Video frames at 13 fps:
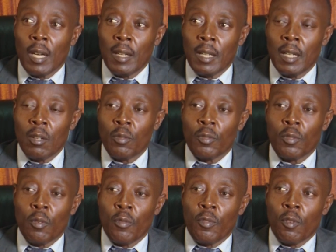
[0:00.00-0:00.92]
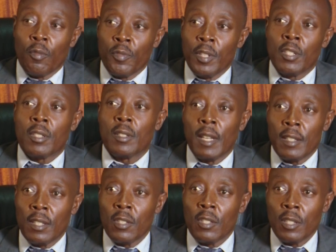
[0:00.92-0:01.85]
of this
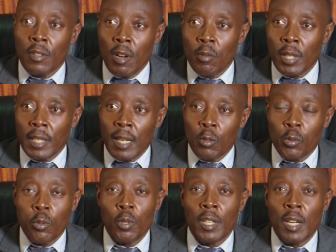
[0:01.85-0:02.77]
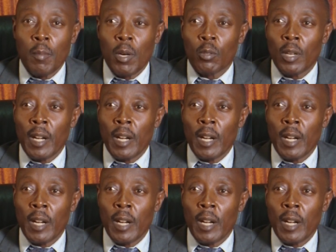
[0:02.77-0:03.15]
licensing round that I was talking about